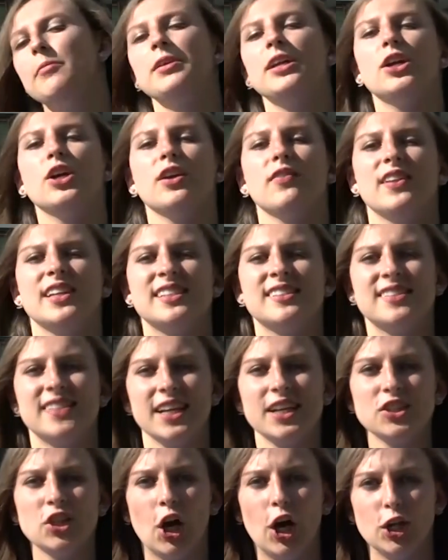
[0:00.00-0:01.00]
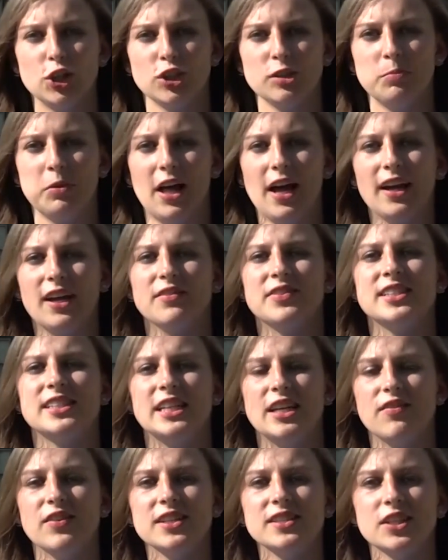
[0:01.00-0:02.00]
here in the 600 block of
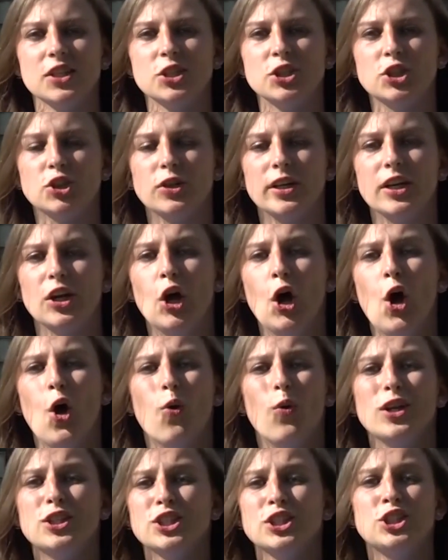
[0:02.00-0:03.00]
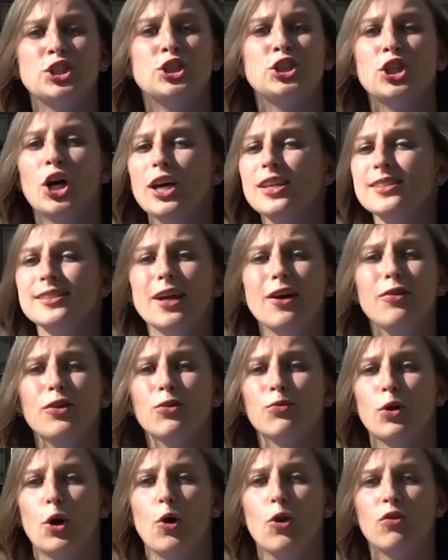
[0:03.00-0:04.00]
Stevenson Street, which is just down the
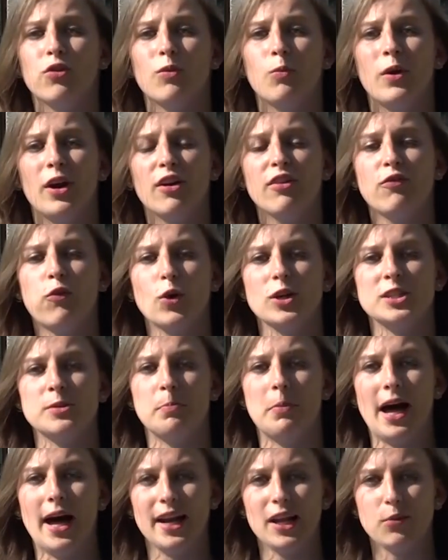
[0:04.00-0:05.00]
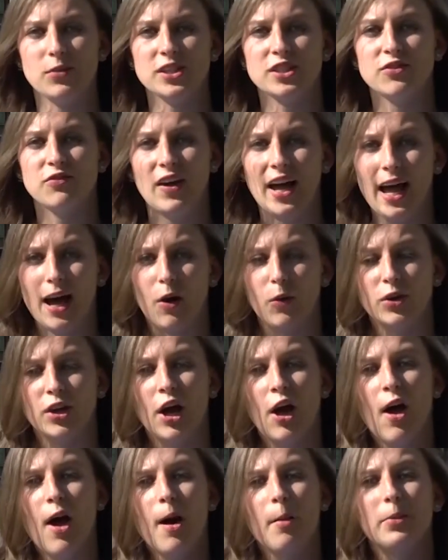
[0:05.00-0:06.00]
road from where Fort's body was found.
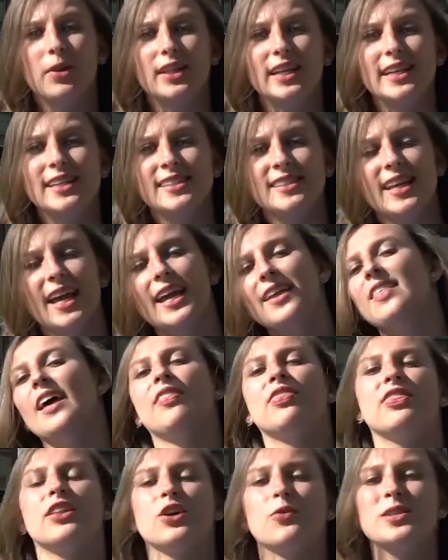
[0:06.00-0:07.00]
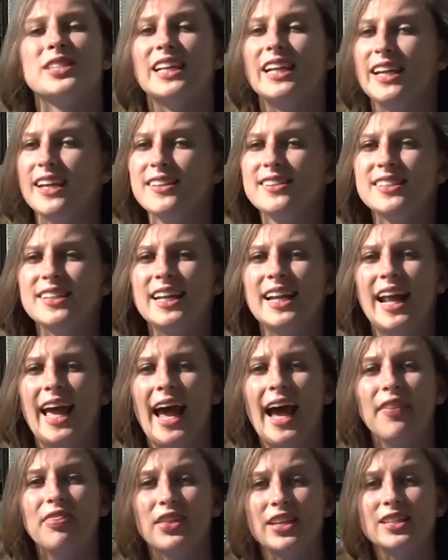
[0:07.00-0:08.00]
Police say that there was an incident
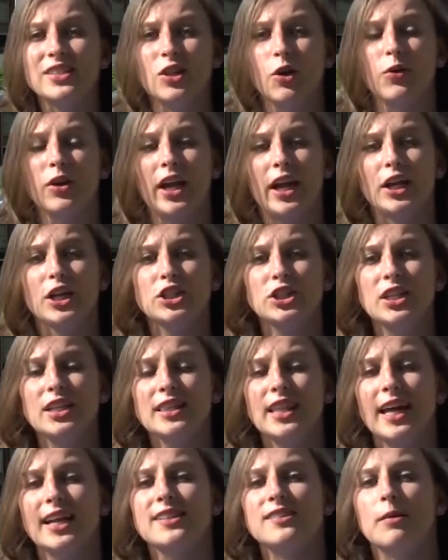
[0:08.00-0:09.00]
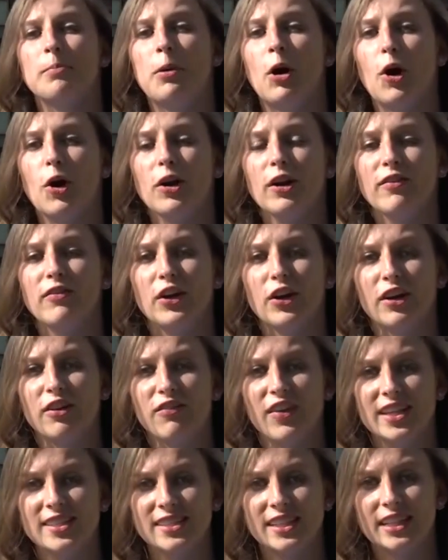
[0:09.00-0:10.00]
at this location that is a part of their
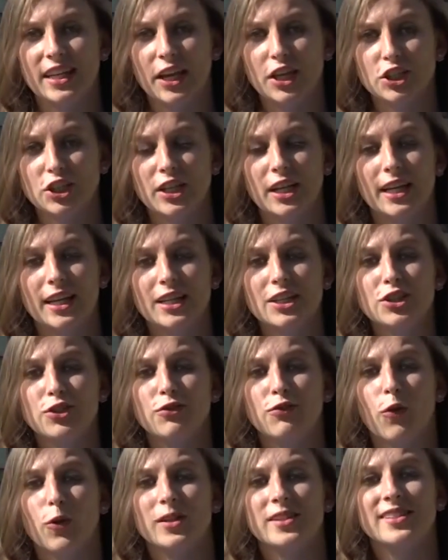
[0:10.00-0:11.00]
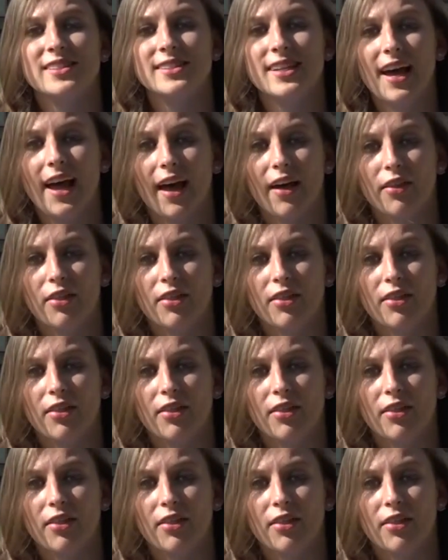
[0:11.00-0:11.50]
investigation into Fort's death.